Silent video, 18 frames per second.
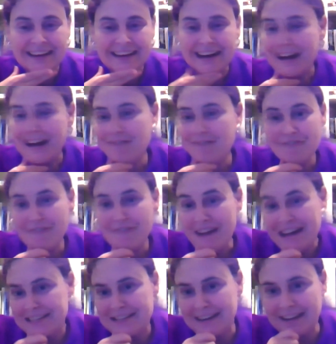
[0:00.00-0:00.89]
I'm
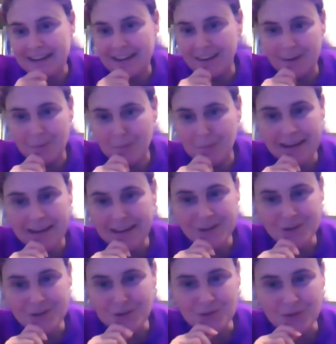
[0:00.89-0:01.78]
fascinated by
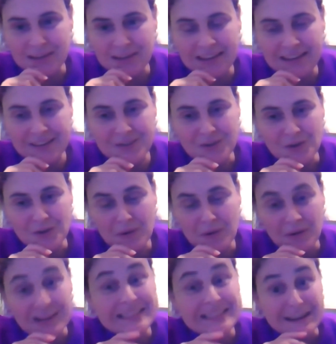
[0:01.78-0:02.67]
issues related to
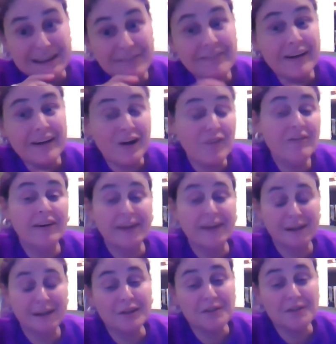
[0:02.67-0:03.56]
human rights, and I follow very
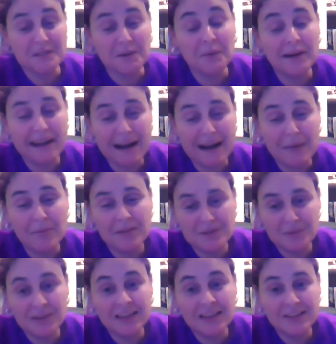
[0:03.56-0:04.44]
closely what
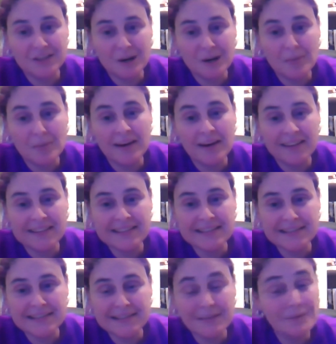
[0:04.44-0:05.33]
happens with the Inter-American
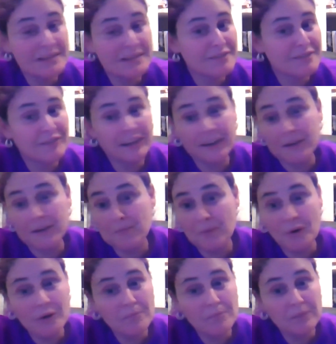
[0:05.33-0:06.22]
system. It's a very
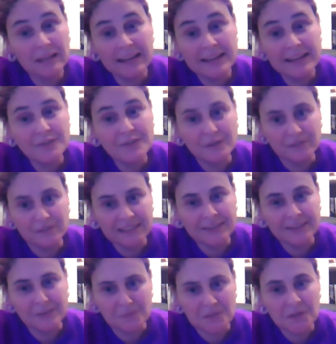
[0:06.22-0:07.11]
important place for
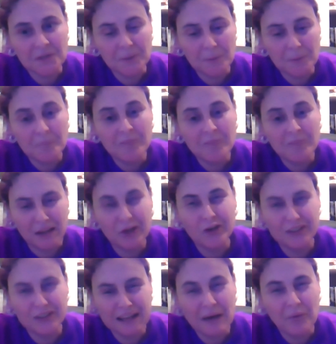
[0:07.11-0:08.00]
victims, you know. I
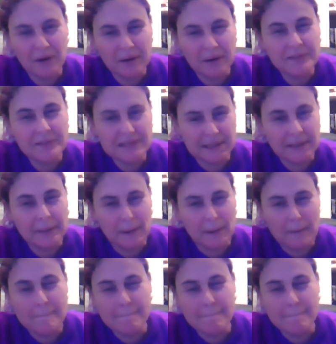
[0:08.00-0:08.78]
learned that when I was there.